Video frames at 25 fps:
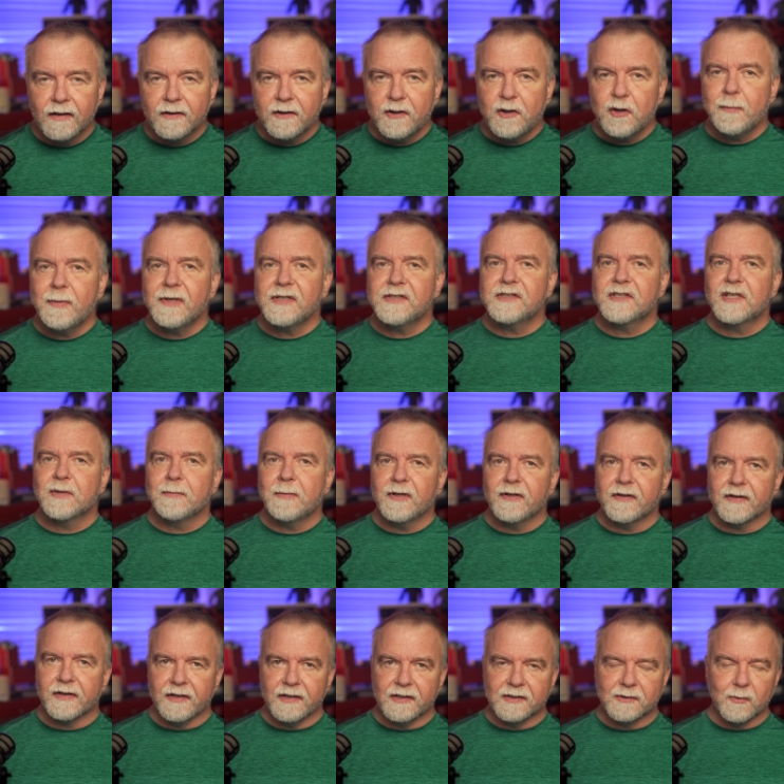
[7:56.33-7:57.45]
Qubit
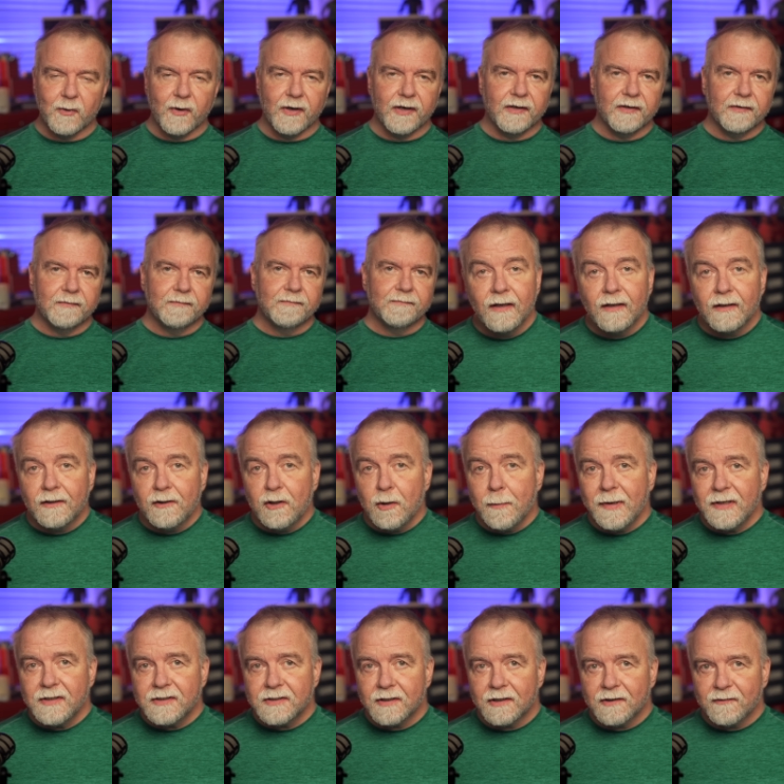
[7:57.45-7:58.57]
stability is one.
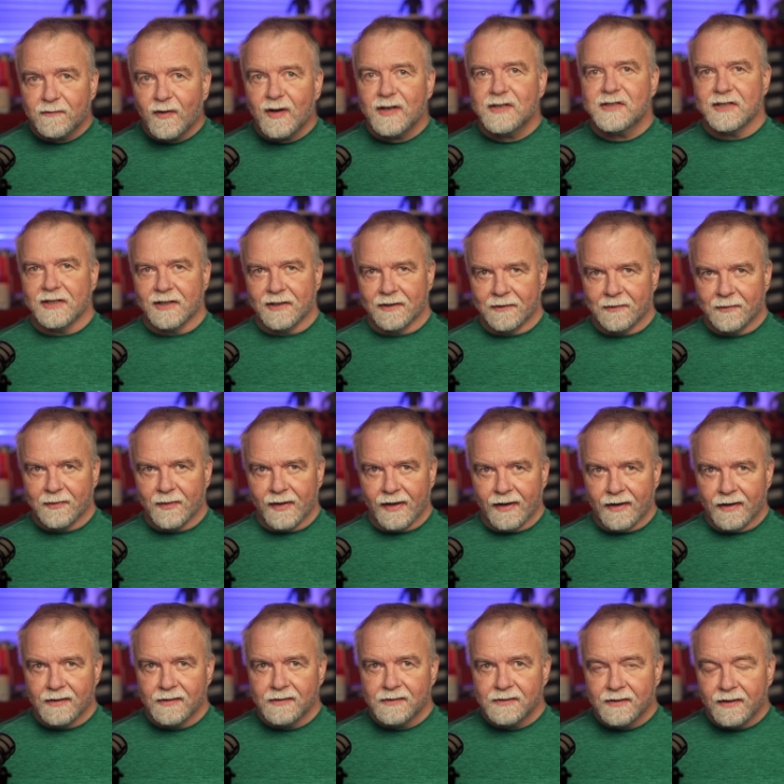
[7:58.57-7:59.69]
Qubits are fussy little
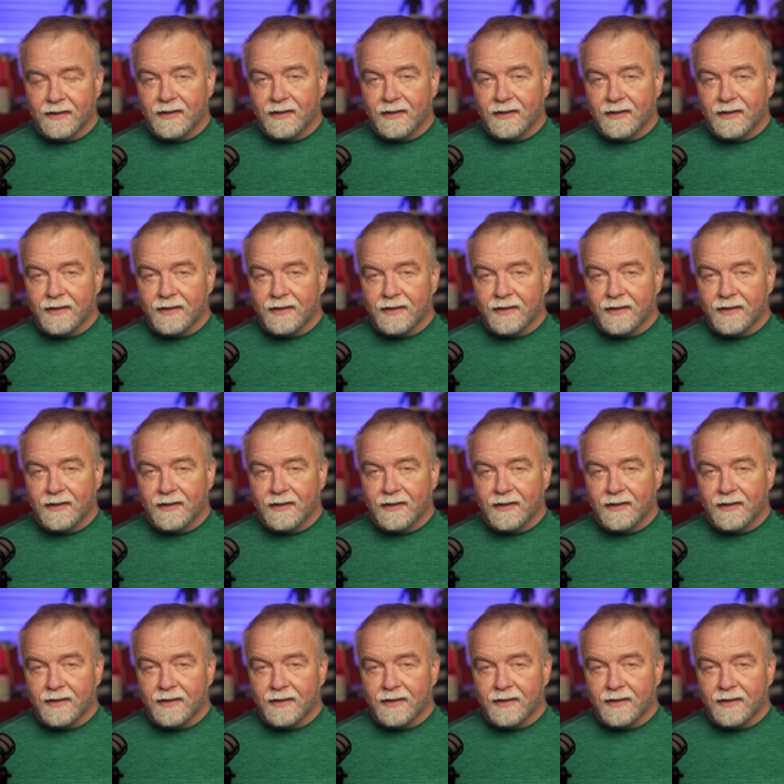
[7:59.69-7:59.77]
things.